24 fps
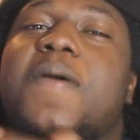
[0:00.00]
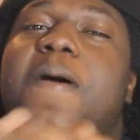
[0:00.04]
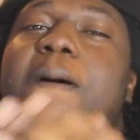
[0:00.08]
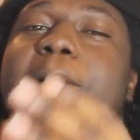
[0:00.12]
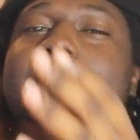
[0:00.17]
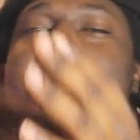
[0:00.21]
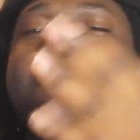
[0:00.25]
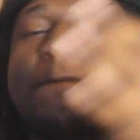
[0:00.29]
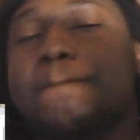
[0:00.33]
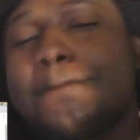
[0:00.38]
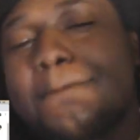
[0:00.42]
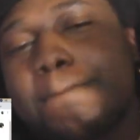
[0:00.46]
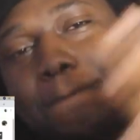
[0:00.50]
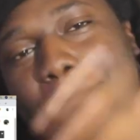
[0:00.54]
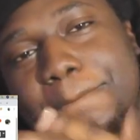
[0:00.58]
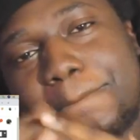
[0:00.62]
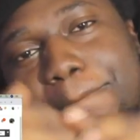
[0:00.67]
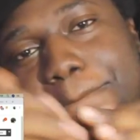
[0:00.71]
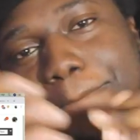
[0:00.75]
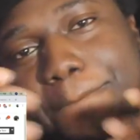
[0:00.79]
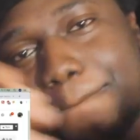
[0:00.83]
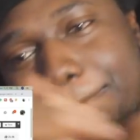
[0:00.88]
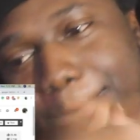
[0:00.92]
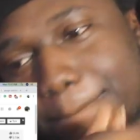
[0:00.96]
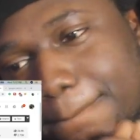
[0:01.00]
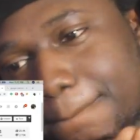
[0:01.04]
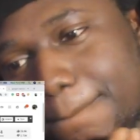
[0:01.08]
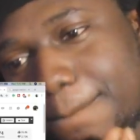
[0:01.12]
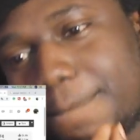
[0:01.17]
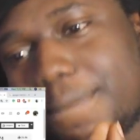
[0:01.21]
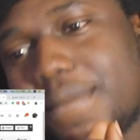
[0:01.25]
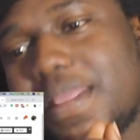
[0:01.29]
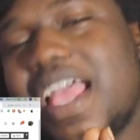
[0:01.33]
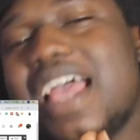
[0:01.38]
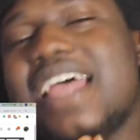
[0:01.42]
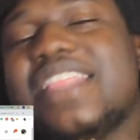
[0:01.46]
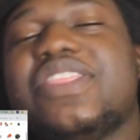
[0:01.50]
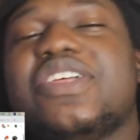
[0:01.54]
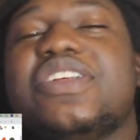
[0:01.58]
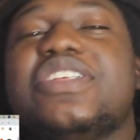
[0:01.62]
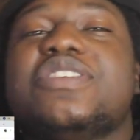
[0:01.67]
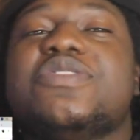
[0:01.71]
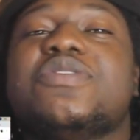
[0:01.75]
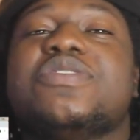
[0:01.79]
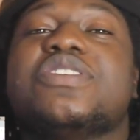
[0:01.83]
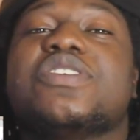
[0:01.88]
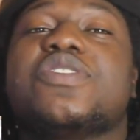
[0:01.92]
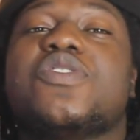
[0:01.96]
But I thought
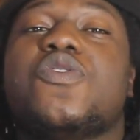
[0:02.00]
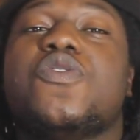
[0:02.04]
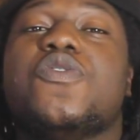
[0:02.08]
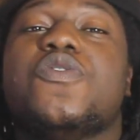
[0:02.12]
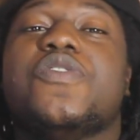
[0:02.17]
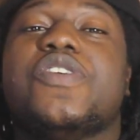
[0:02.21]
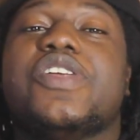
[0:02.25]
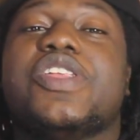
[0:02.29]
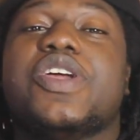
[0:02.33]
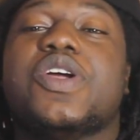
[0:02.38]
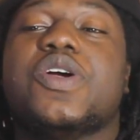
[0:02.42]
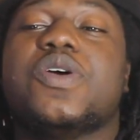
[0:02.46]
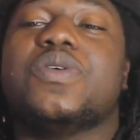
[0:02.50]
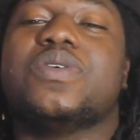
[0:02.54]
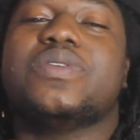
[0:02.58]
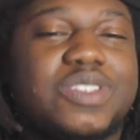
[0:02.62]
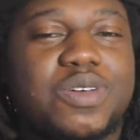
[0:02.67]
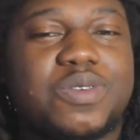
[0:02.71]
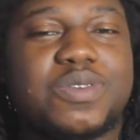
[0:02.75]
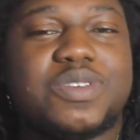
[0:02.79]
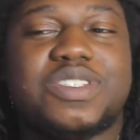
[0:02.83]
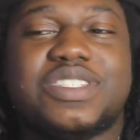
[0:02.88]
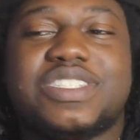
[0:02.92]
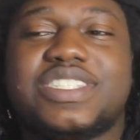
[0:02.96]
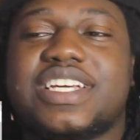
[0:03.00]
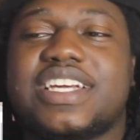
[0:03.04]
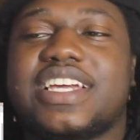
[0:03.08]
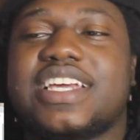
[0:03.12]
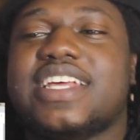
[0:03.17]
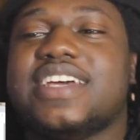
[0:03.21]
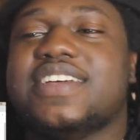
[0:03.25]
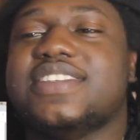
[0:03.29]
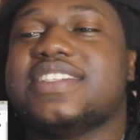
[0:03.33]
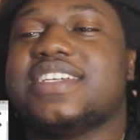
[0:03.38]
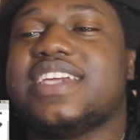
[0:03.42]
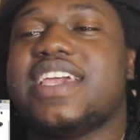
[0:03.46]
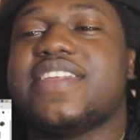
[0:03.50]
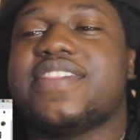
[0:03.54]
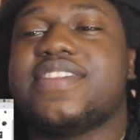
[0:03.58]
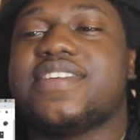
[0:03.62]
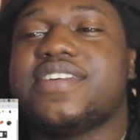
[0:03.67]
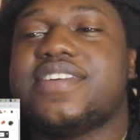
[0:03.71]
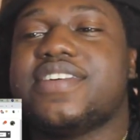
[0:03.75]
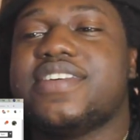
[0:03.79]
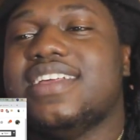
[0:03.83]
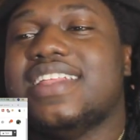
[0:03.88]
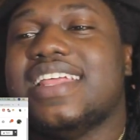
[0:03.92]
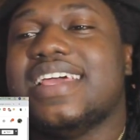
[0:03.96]
this was a cool video. Thought we should check it out
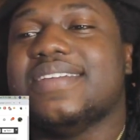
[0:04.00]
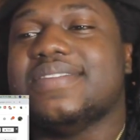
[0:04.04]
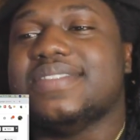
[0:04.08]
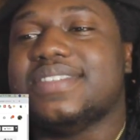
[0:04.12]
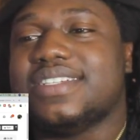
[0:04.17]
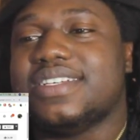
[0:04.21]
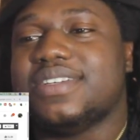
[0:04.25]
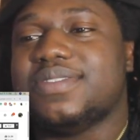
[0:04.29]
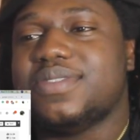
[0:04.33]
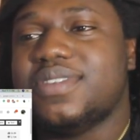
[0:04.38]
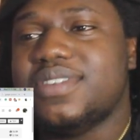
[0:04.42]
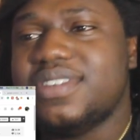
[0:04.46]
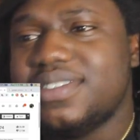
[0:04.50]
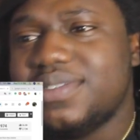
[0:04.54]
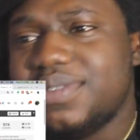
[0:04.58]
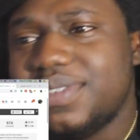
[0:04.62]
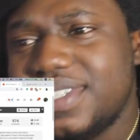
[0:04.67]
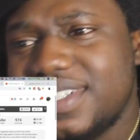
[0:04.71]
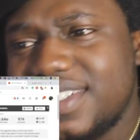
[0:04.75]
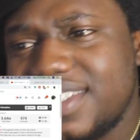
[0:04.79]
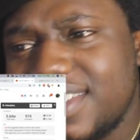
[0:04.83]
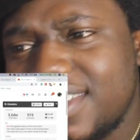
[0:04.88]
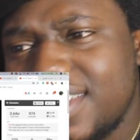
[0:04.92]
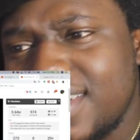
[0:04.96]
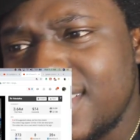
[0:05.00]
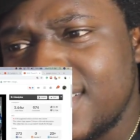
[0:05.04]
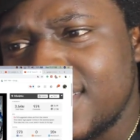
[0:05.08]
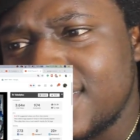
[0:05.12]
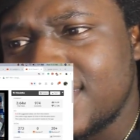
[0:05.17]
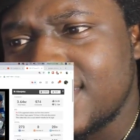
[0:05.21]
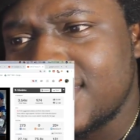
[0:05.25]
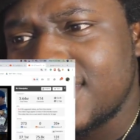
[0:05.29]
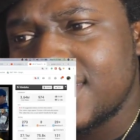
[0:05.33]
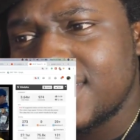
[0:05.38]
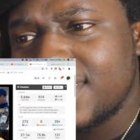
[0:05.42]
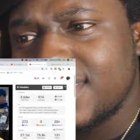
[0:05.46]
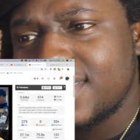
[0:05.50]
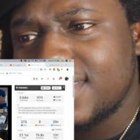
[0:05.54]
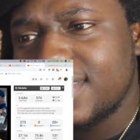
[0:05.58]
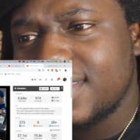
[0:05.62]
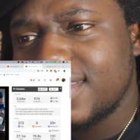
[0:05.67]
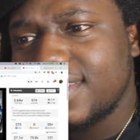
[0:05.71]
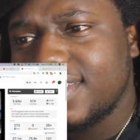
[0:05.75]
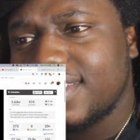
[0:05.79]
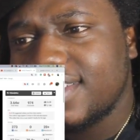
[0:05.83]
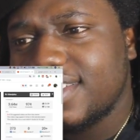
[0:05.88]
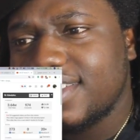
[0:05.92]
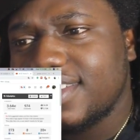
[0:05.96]
together. You know what I'm saying? What is this?
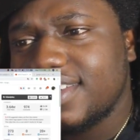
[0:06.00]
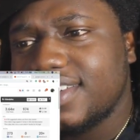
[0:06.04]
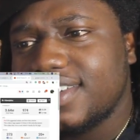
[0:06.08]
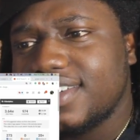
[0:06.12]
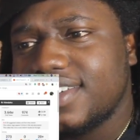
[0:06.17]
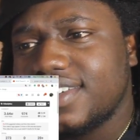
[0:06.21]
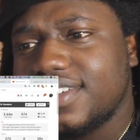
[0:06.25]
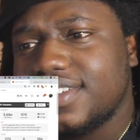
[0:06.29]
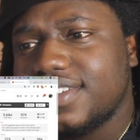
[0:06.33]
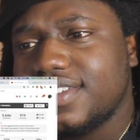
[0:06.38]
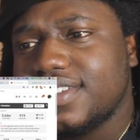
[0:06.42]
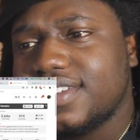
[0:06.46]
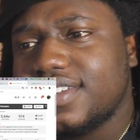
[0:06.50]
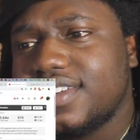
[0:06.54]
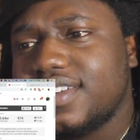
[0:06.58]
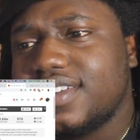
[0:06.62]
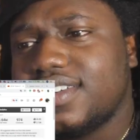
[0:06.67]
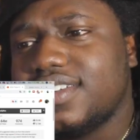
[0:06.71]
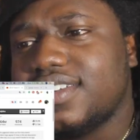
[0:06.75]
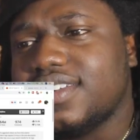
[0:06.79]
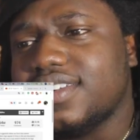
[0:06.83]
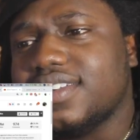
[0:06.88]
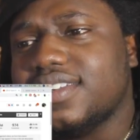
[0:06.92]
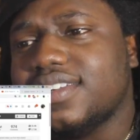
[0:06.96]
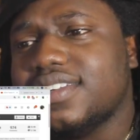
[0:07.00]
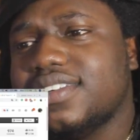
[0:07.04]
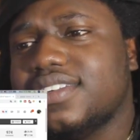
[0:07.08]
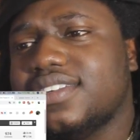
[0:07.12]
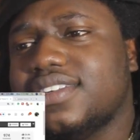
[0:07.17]
Huh?